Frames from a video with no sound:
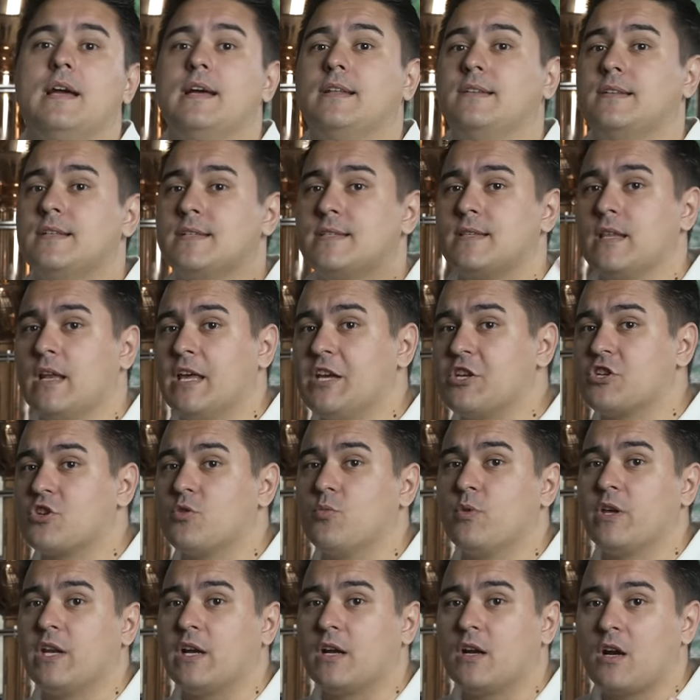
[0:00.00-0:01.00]

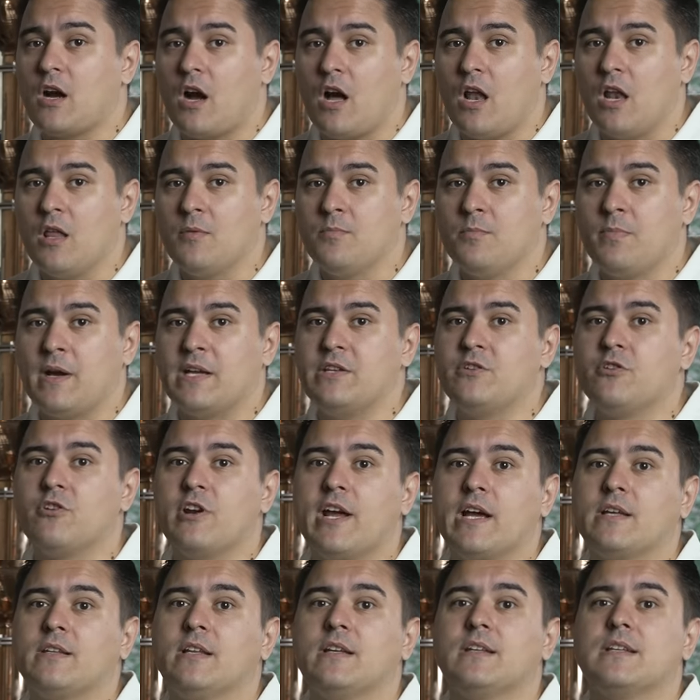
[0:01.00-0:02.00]
Distillation with a column by
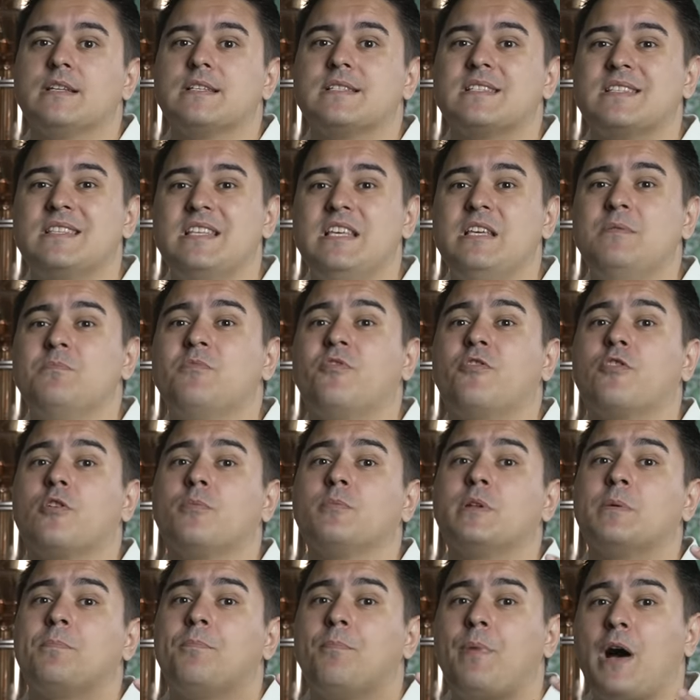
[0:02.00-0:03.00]
directing the steam from
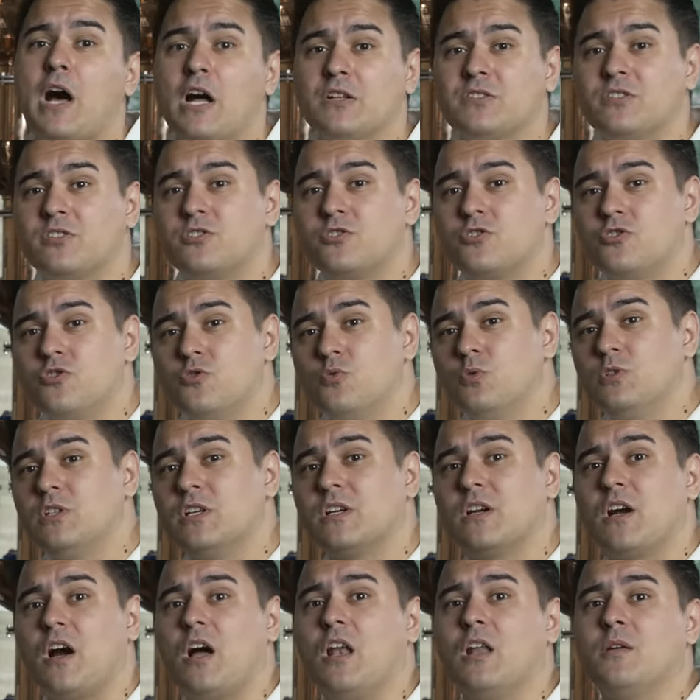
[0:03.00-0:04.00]
the pot through the
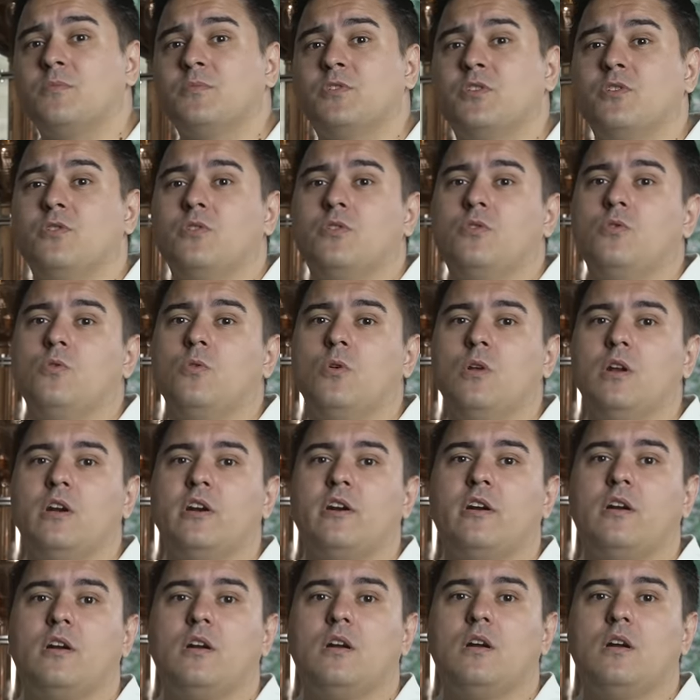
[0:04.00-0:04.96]
column to the cooler,